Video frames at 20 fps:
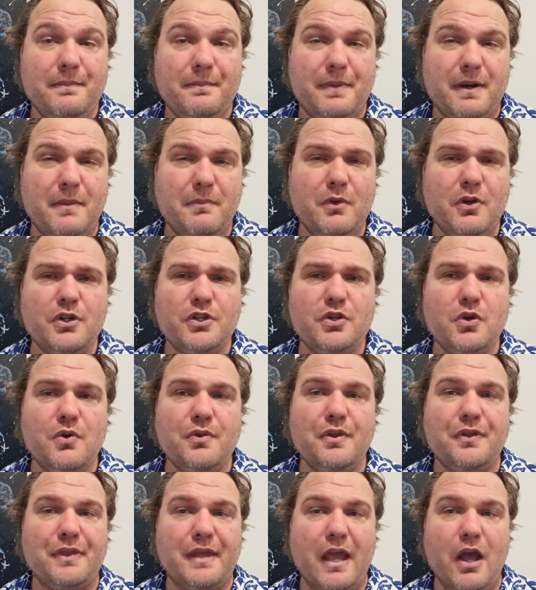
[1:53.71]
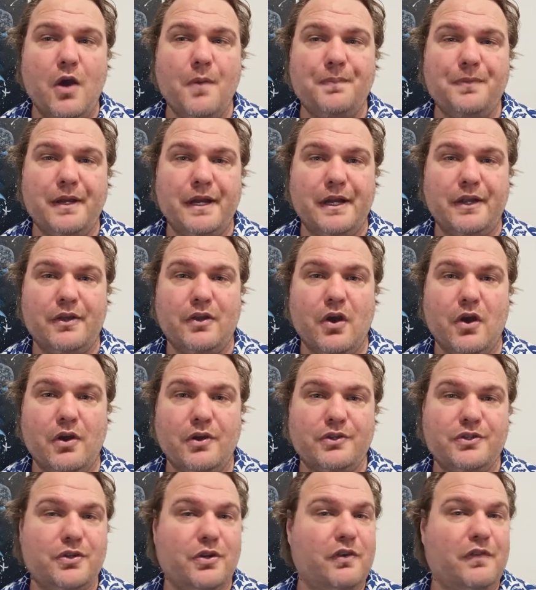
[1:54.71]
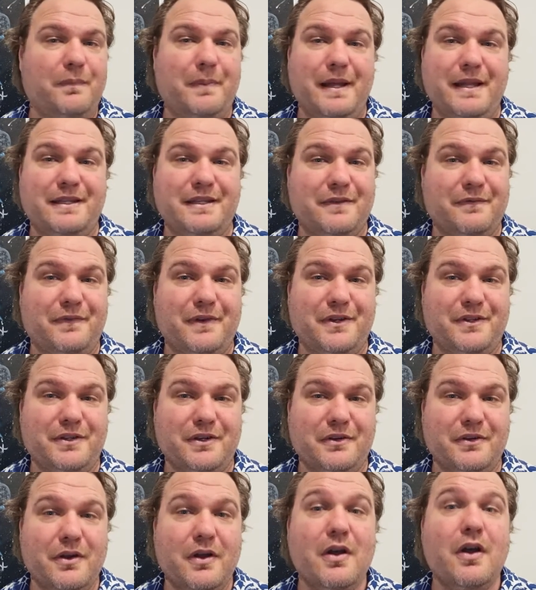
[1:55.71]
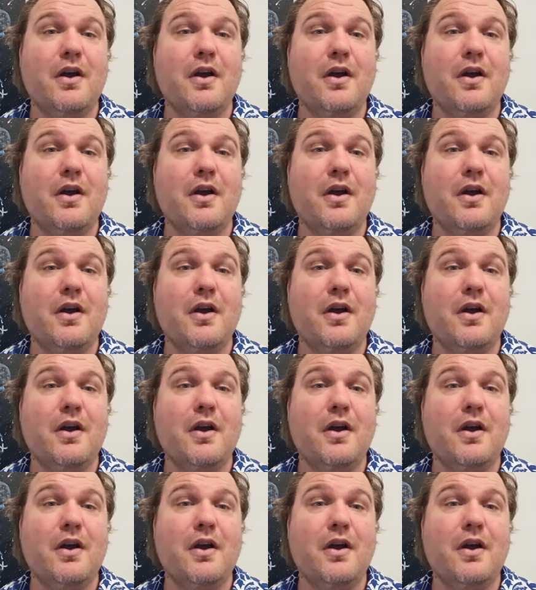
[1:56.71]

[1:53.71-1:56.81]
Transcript: But I'm not sure that the help that he got should have been sufficient.